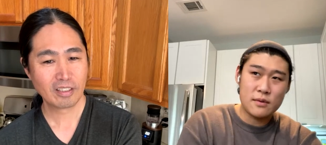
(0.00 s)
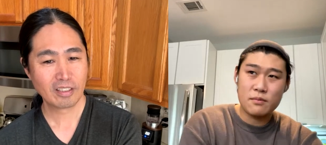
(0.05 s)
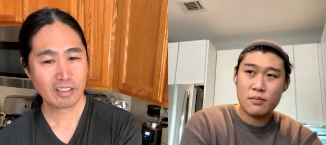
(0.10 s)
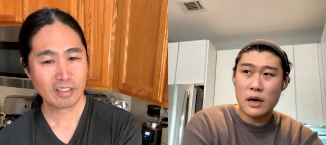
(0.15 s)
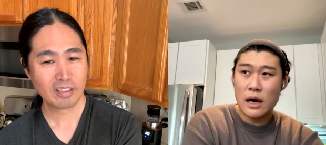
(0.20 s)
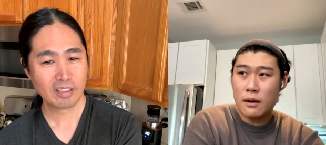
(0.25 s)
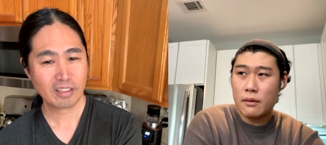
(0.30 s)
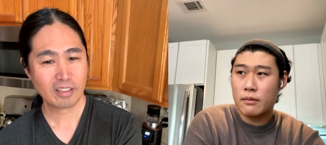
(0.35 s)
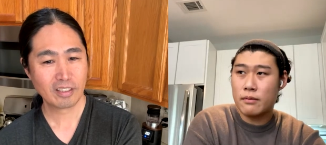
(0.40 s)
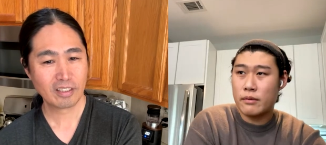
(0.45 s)
Speaker 1: then
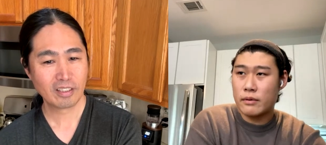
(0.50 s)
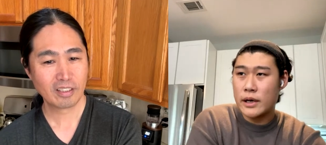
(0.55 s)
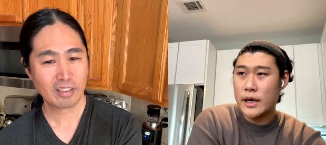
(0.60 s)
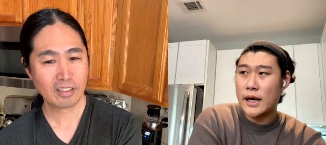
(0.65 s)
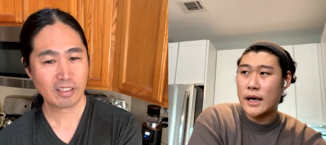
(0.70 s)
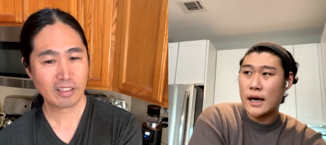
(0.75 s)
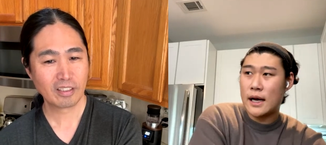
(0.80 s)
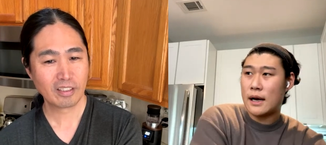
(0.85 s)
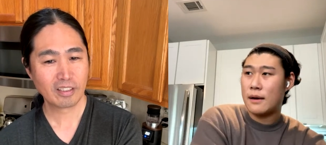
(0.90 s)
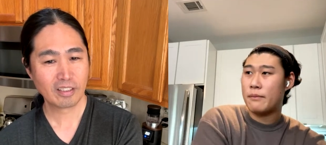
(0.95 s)

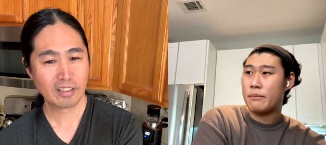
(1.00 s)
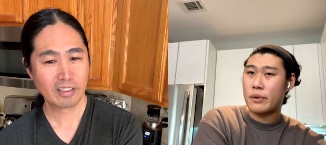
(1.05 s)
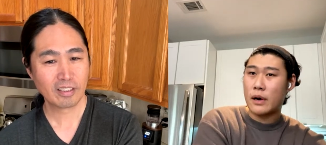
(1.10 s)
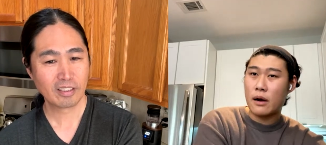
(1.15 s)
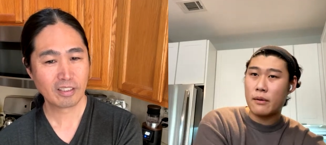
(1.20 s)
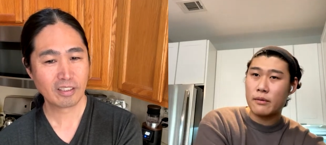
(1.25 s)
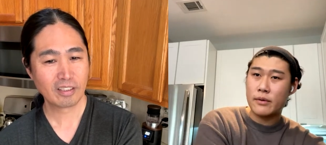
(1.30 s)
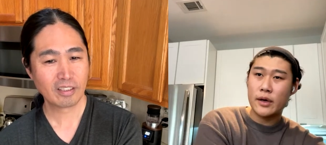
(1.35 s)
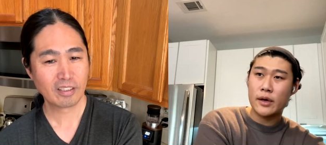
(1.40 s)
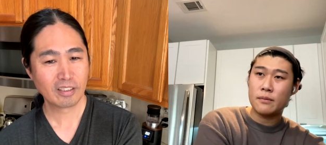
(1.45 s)
probably yeah,
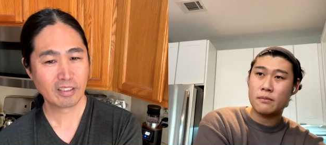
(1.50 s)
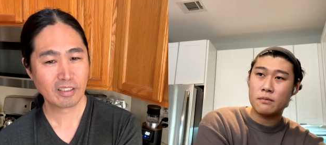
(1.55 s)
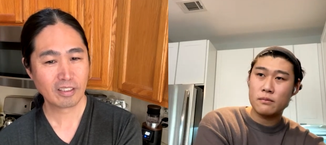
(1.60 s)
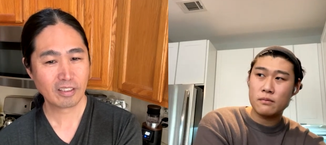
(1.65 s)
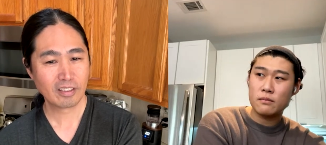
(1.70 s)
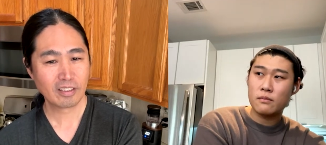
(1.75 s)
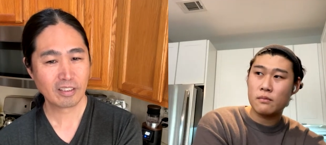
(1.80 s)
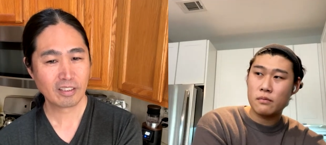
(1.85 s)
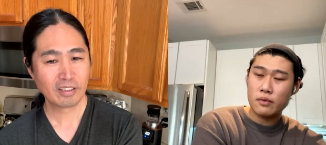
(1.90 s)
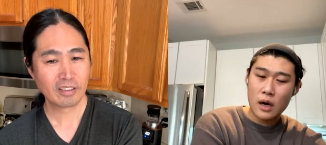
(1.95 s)
probably
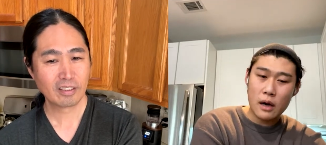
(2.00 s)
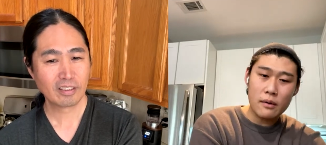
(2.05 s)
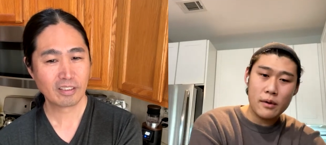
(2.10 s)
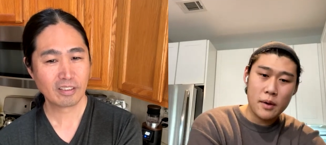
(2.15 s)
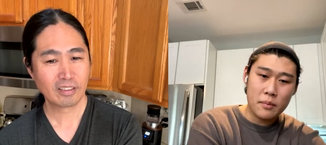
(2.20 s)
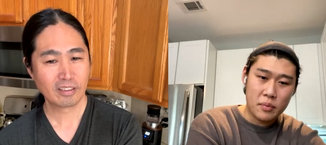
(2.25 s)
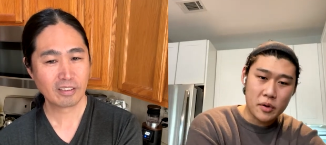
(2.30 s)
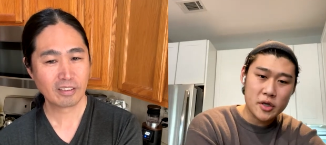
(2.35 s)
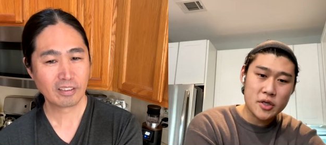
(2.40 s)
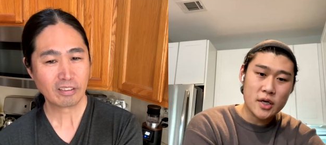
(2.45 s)
probably
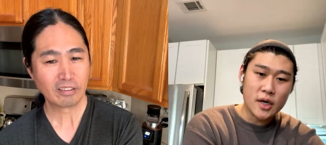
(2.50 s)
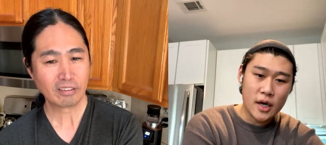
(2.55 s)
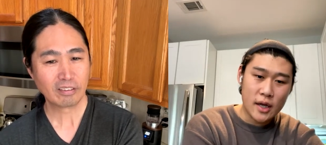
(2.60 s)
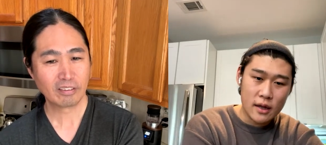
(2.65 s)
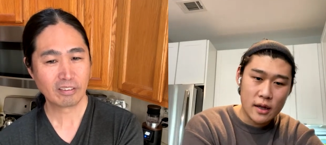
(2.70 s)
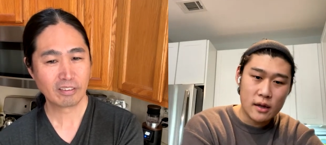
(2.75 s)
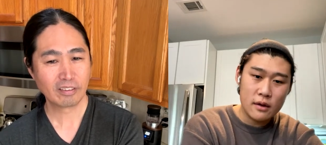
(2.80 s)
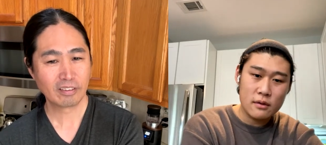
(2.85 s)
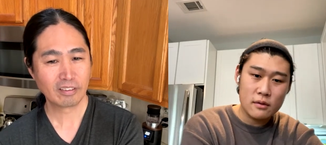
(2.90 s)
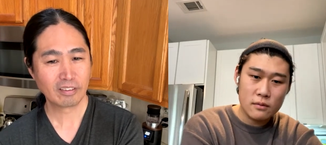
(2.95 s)
pushing it
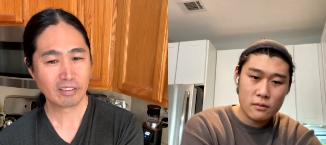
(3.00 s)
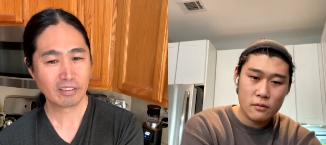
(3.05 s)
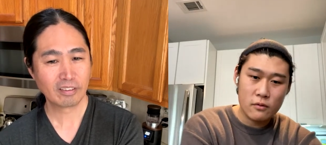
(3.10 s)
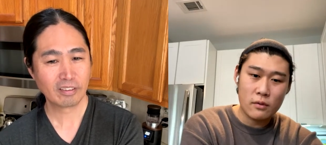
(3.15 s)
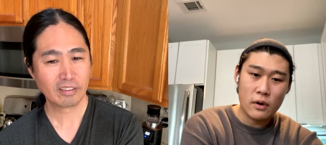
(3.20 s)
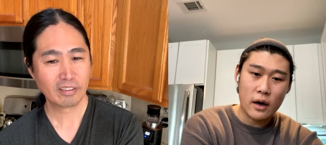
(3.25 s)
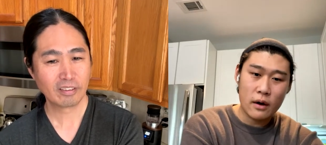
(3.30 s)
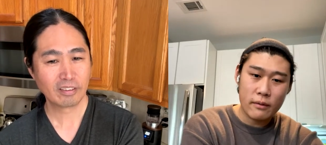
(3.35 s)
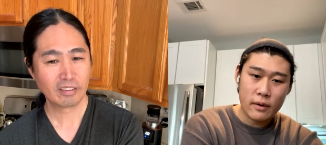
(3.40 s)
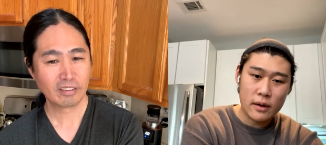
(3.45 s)

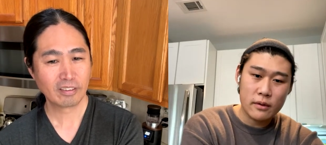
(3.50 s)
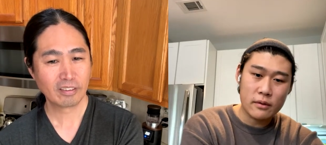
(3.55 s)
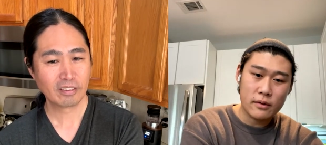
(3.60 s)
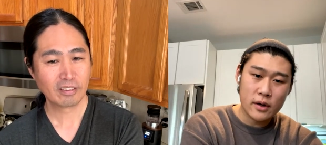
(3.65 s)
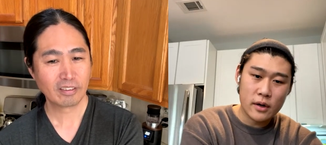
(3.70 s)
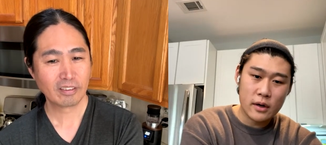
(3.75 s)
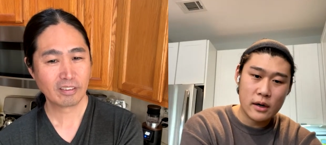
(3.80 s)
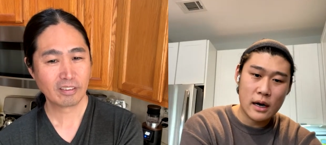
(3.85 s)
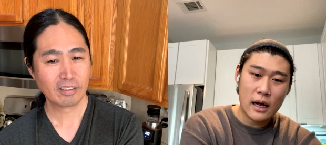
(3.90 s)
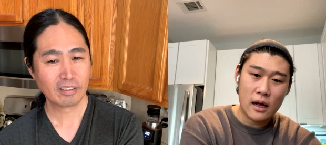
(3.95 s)
right around three
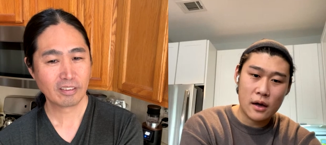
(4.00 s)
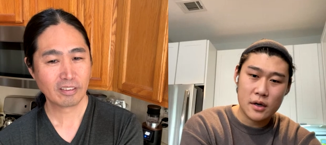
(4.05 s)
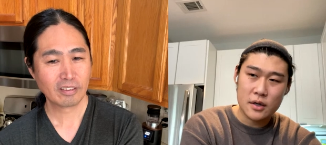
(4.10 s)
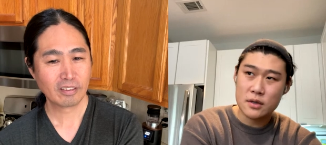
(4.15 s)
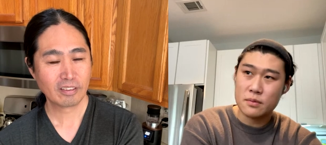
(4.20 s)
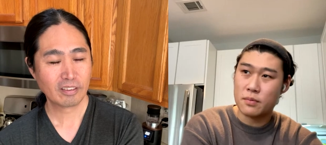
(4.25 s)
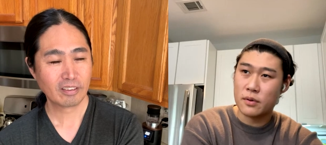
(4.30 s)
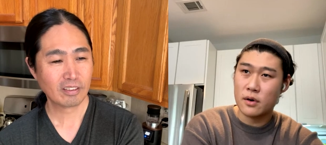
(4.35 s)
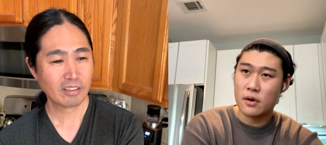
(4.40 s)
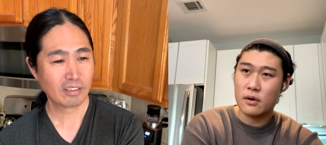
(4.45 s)
hundred dollars
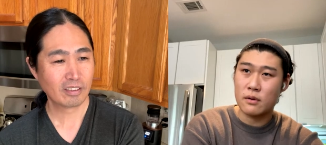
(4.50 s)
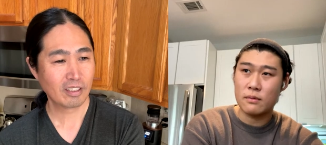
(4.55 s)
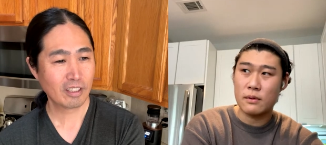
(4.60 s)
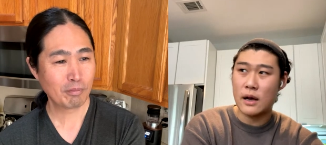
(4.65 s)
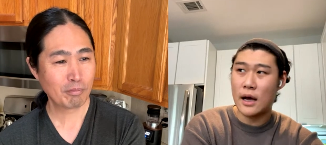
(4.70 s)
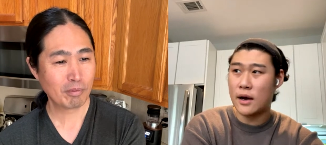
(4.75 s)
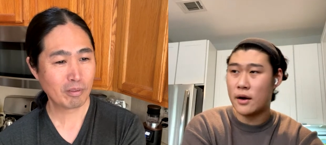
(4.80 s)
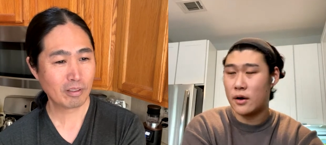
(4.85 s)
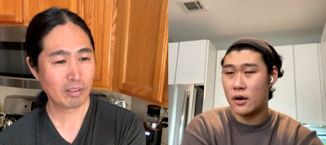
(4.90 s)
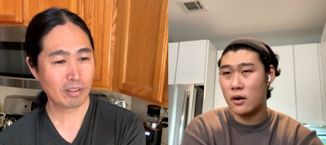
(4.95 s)
per. Yeah.
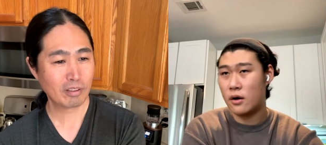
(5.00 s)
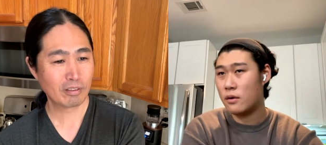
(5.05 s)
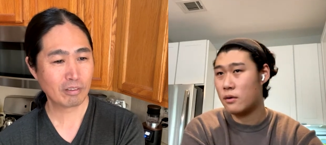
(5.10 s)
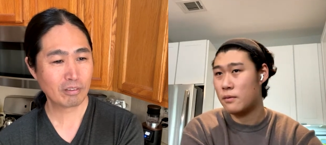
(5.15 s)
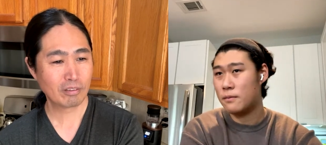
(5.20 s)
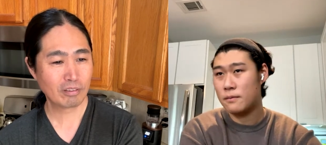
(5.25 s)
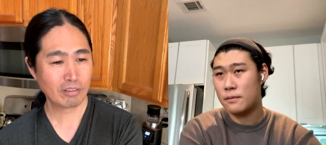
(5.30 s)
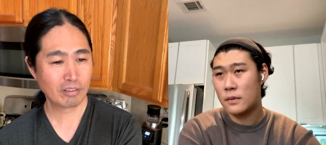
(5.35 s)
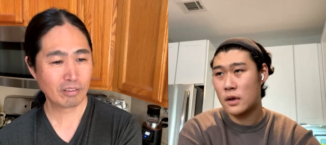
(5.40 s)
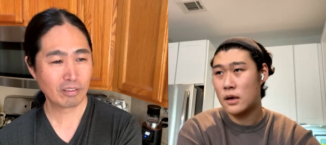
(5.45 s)
I don't know
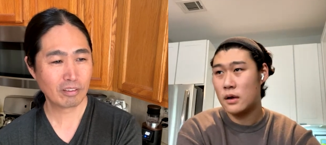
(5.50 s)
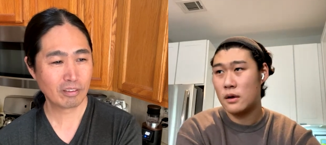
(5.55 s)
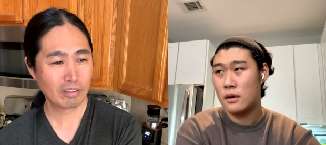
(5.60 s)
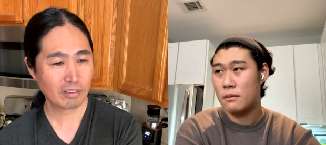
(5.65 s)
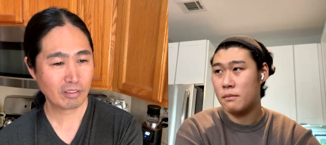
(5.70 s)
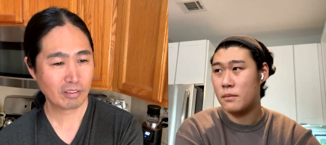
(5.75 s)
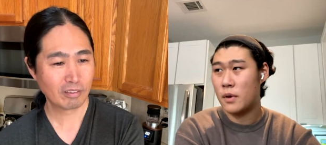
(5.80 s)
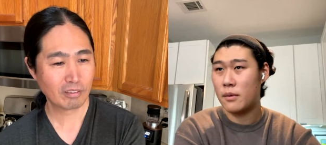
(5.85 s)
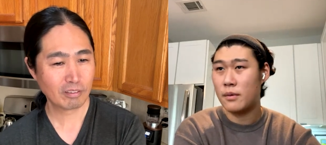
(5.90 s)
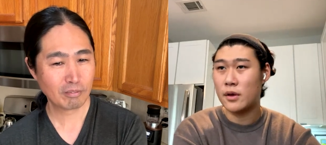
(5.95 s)

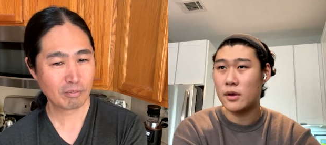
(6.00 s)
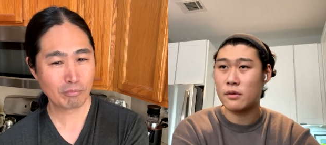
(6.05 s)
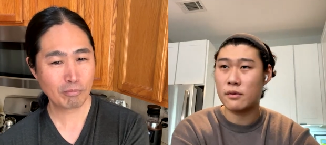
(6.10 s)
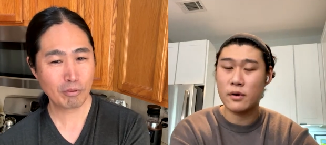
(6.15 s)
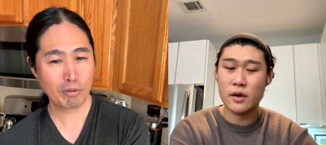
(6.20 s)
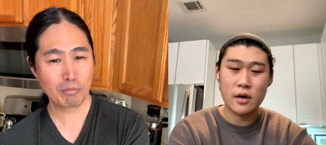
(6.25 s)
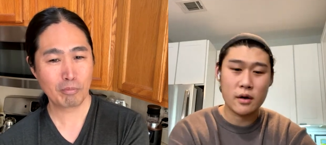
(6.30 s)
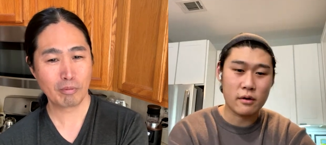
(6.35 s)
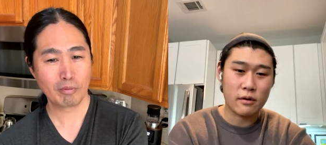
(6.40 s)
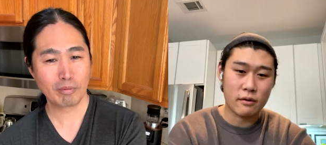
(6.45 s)
maybe
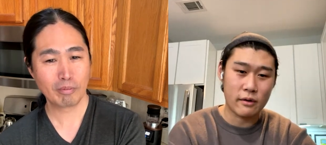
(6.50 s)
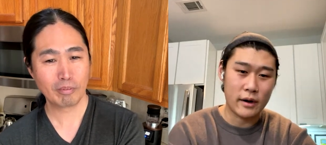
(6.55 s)
300